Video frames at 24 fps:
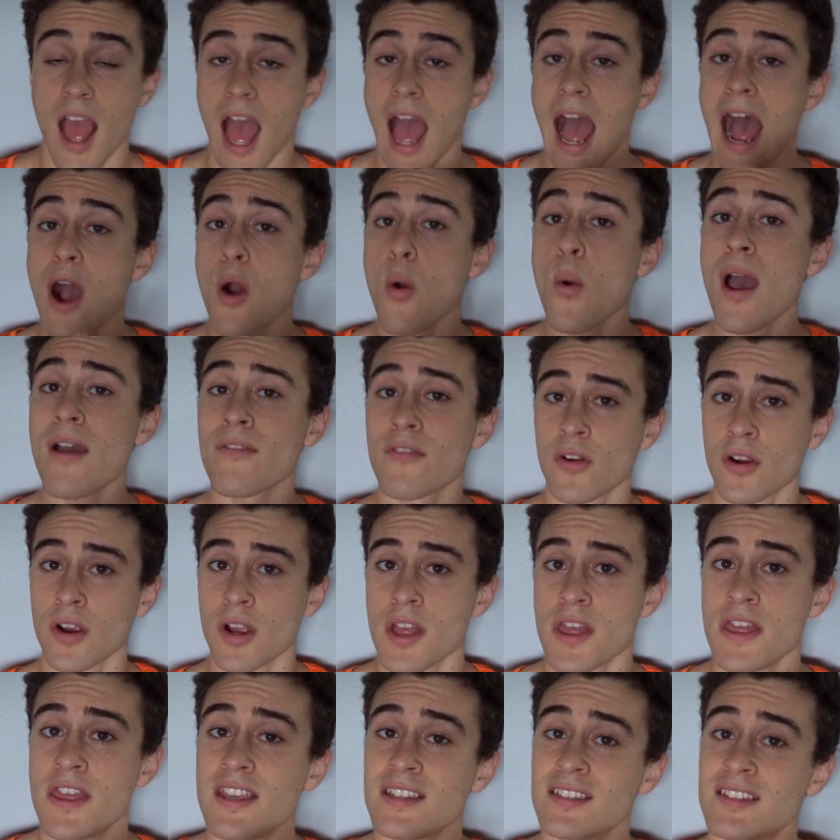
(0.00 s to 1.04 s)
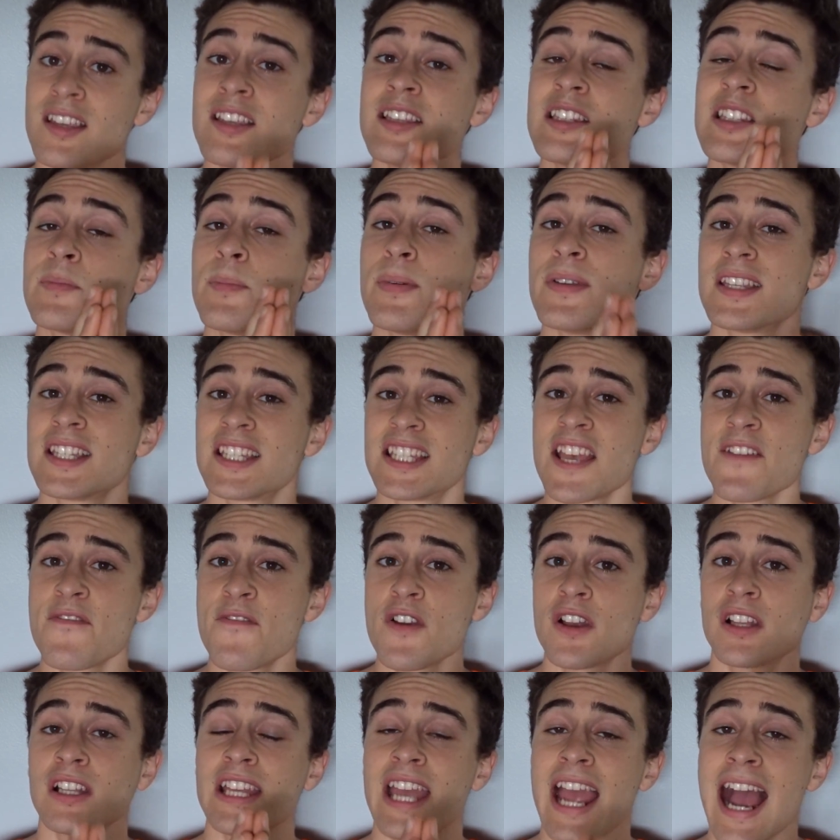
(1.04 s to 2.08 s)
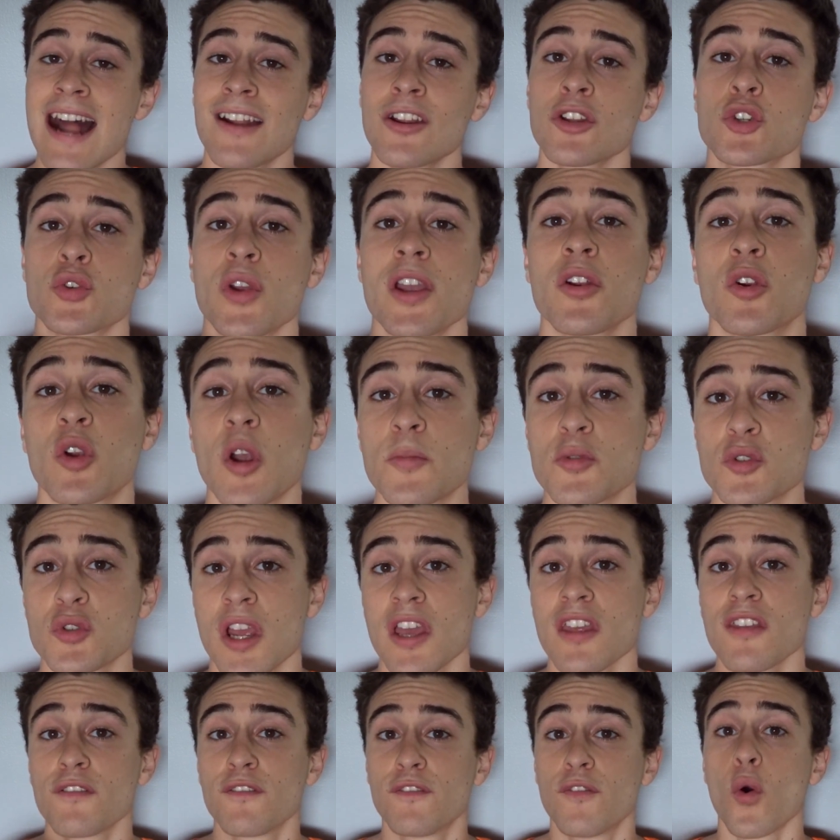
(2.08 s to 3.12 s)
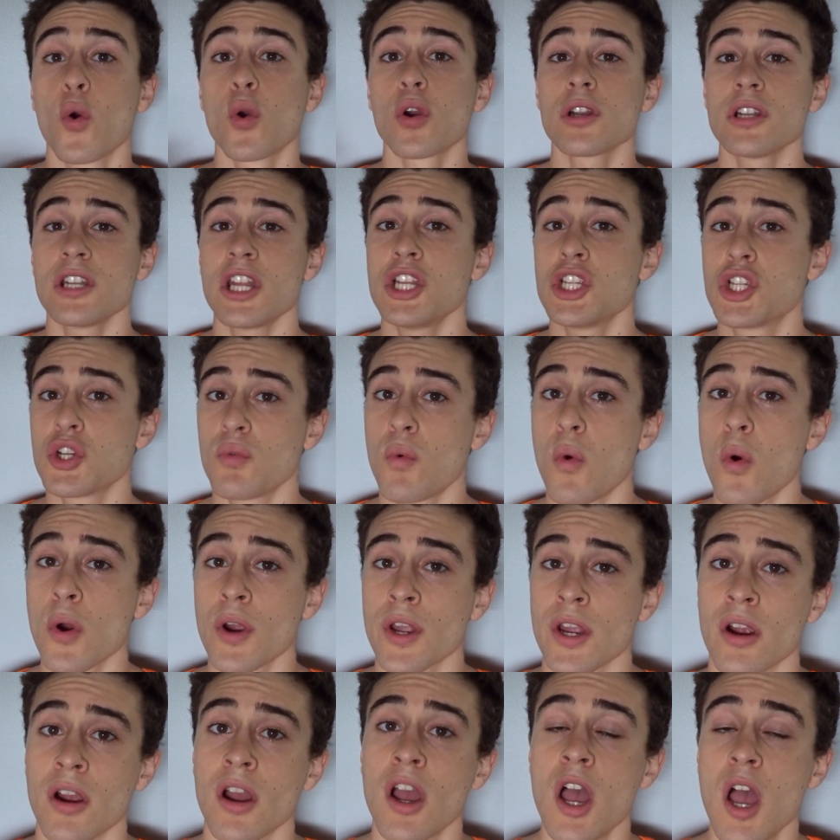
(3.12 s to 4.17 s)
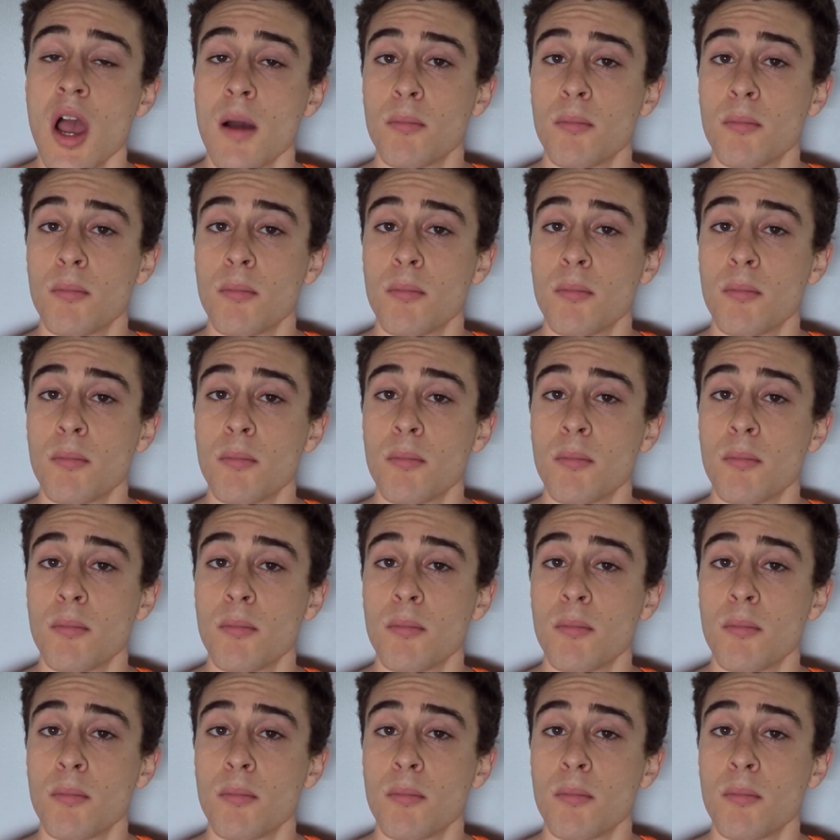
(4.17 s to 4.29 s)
However, this is specifically how to train grip strength for Ninja Warrior.